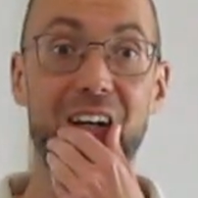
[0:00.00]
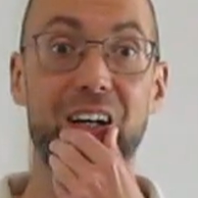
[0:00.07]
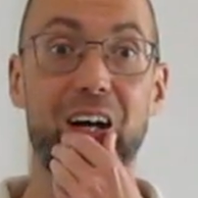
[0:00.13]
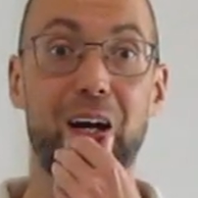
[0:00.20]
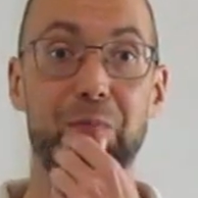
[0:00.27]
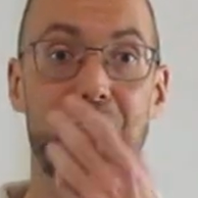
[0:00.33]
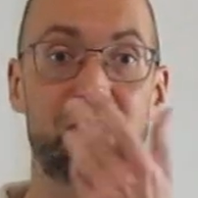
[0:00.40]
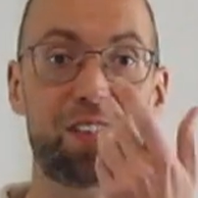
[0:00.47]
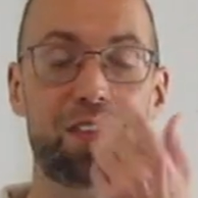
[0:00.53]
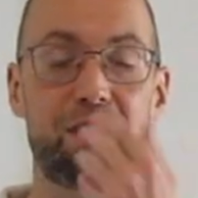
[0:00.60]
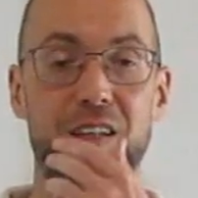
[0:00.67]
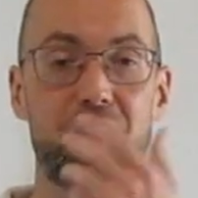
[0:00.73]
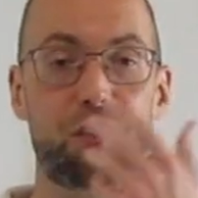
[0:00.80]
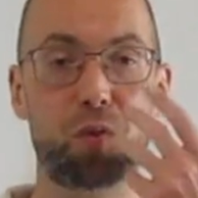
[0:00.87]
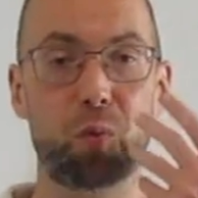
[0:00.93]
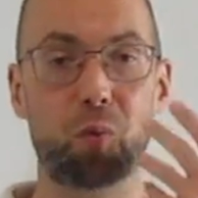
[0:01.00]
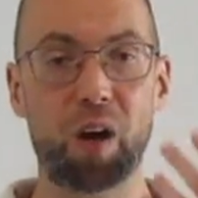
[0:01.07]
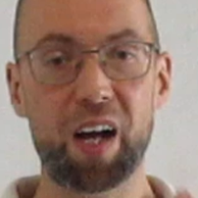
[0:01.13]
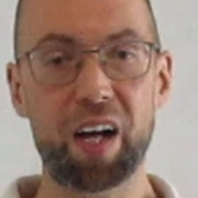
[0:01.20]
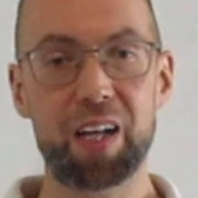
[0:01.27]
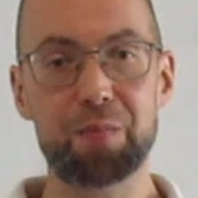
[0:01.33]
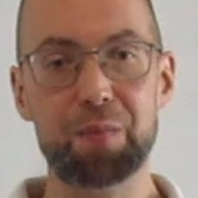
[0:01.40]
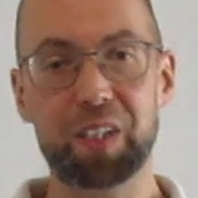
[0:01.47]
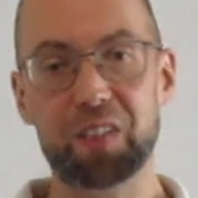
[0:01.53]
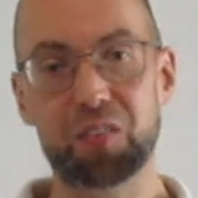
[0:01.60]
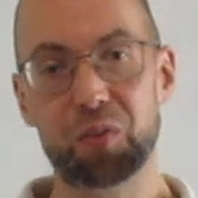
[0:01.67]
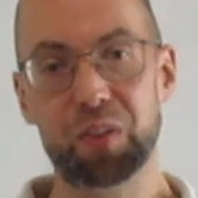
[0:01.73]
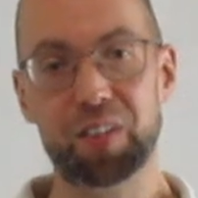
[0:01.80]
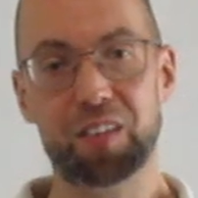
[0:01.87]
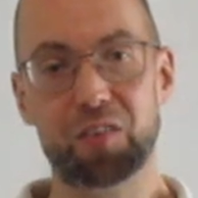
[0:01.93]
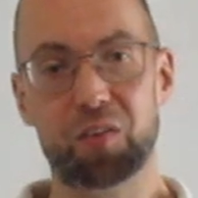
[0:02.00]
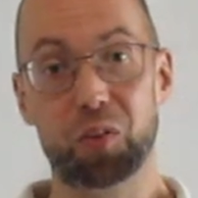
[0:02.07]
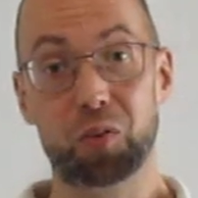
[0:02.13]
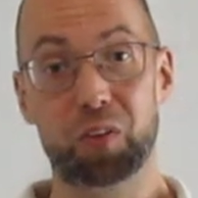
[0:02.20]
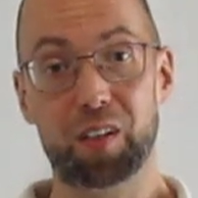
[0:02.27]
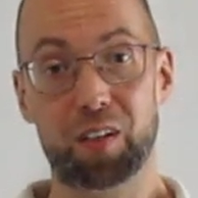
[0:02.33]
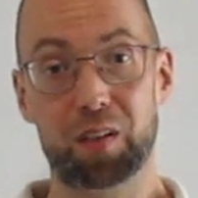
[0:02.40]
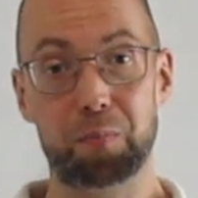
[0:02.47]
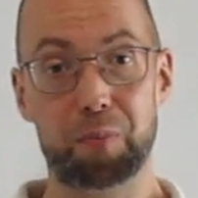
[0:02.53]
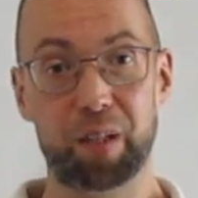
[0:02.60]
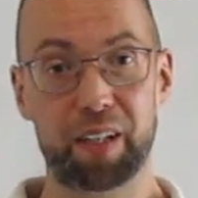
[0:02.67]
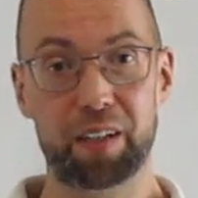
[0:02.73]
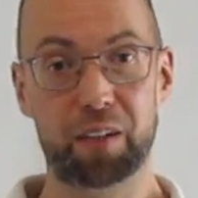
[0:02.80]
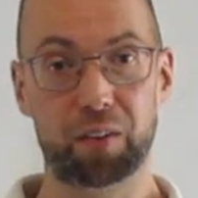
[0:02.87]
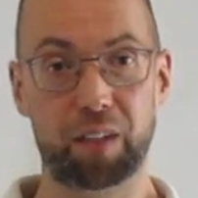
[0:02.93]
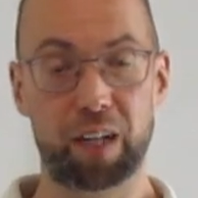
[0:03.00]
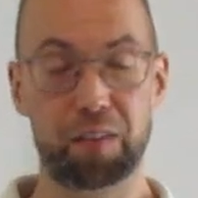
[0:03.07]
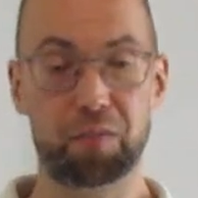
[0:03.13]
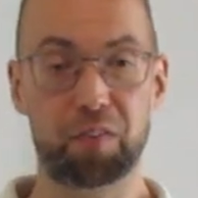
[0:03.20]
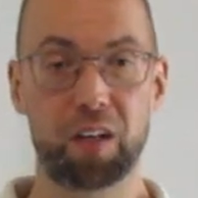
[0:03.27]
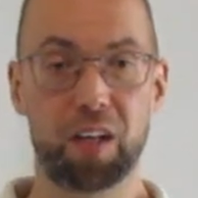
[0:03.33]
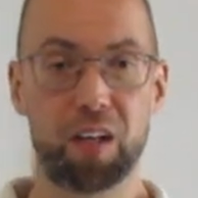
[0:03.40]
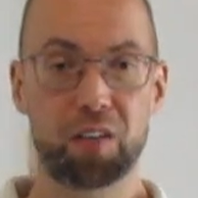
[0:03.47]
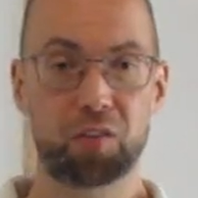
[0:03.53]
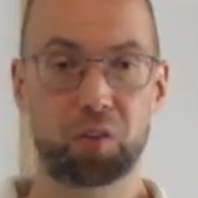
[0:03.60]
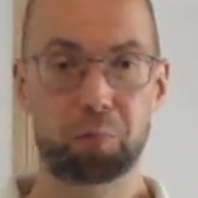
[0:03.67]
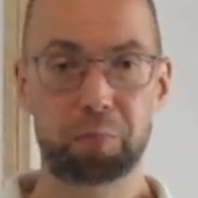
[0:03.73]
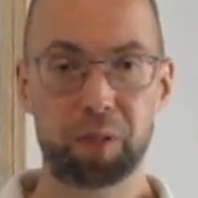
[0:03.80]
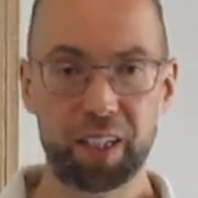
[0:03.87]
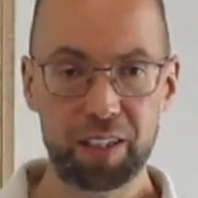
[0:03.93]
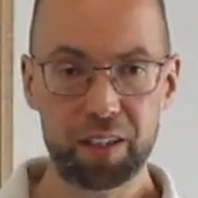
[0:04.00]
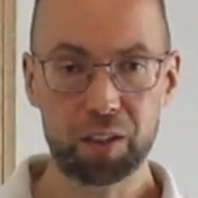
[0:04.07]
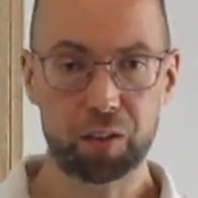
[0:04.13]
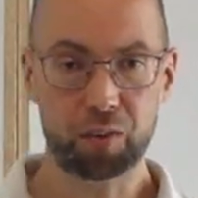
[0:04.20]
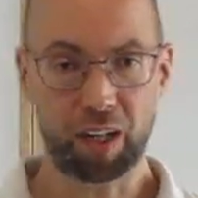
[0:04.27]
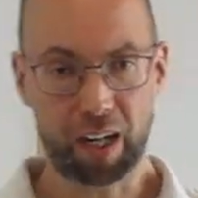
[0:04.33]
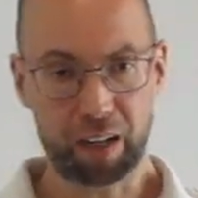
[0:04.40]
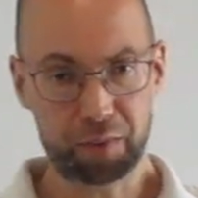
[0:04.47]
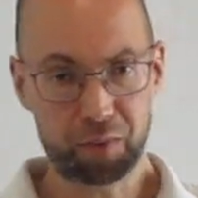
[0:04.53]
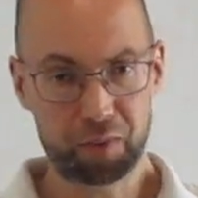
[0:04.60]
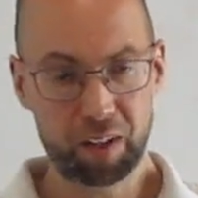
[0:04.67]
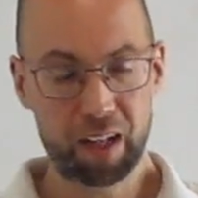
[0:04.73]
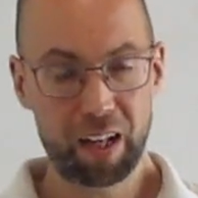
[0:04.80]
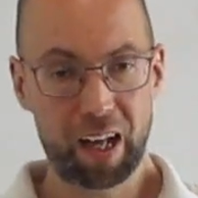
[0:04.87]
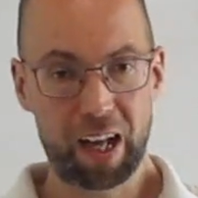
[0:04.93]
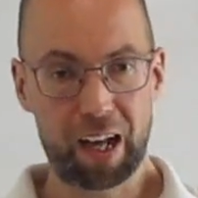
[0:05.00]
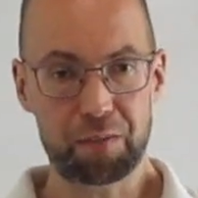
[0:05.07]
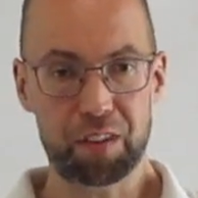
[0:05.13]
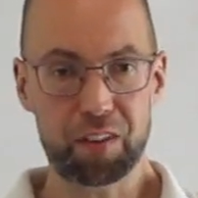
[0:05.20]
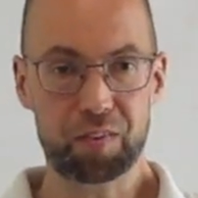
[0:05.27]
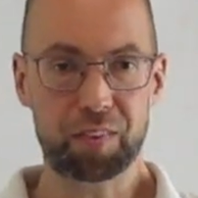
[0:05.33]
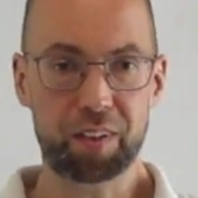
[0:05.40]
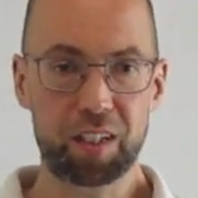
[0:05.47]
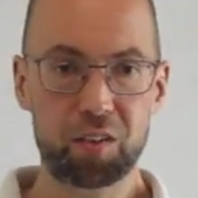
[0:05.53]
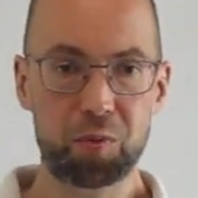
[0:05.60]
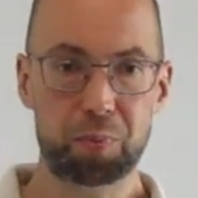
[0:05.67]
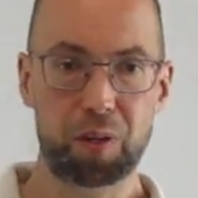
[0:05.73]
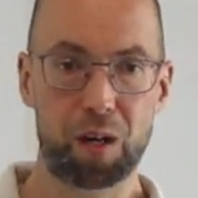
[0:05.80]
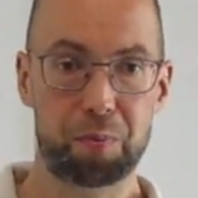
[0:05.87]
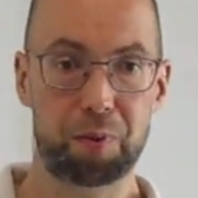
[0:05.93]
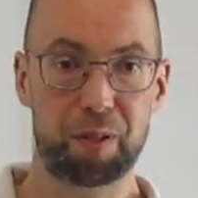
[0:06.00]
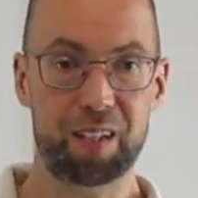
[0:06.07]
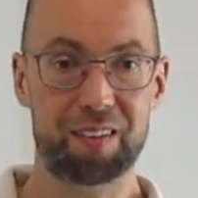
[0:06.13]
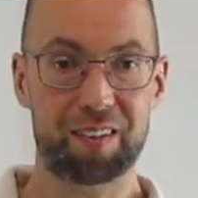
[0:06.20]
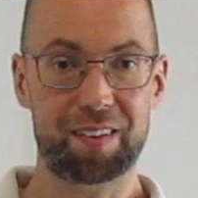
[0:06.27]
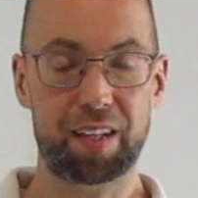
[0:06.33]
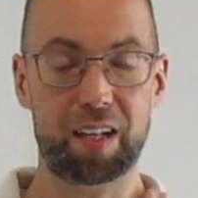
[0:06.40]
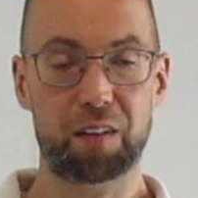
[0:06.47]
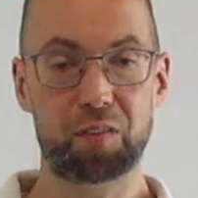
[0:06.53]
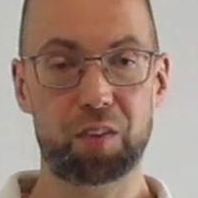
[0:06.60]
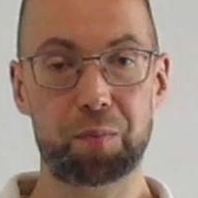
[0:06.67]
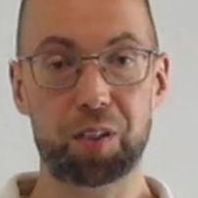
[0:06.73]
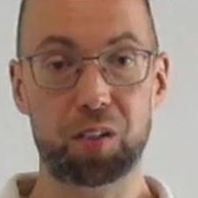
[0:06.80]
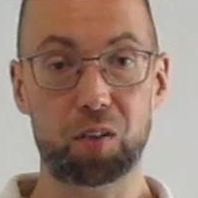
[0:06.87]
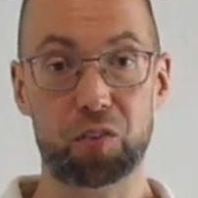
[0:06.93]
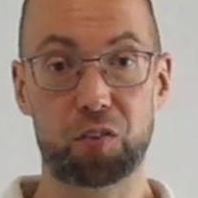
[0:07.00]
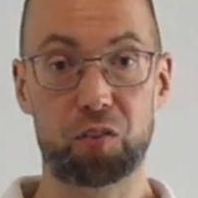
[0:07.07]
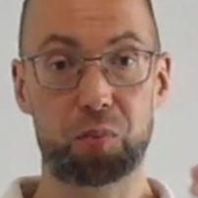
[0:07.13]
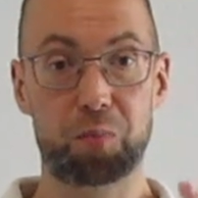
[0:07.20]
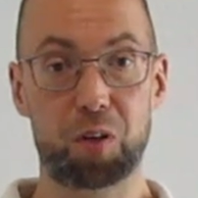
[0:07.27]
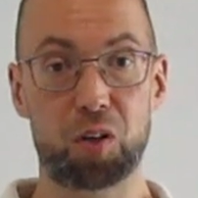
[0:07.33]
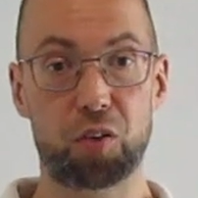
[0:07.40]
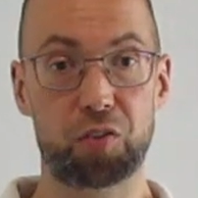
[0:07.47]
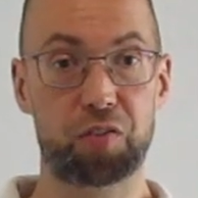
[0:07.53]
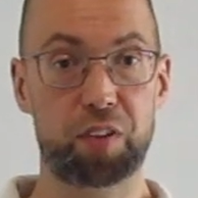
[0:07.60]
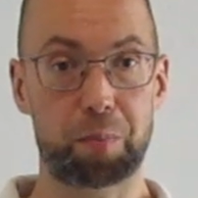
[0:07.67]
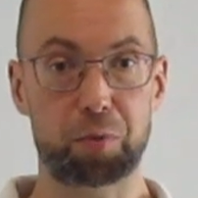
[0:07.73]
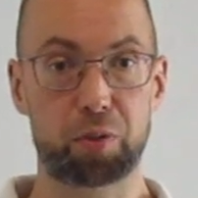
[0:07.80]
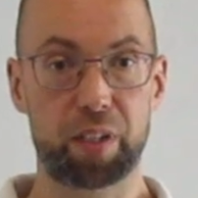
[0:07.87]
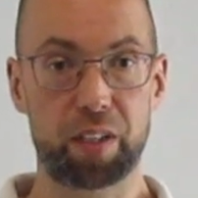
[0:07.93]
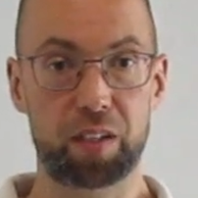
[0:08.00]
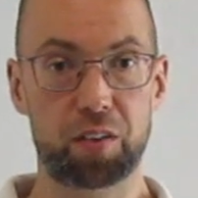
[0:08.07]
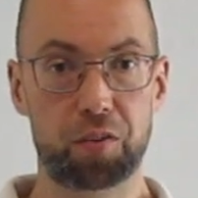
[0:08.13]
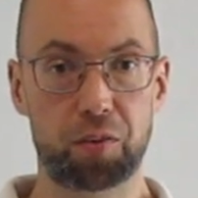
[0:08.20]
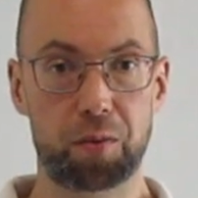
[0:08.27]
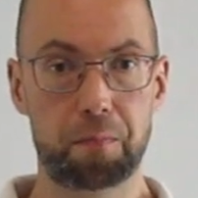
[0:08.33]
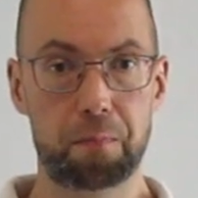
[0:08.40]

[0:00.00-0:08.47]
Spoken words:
I'm going to tell you, why am I doing this only on planar graphs? So planar graphs have this nice property that they have something called small separators.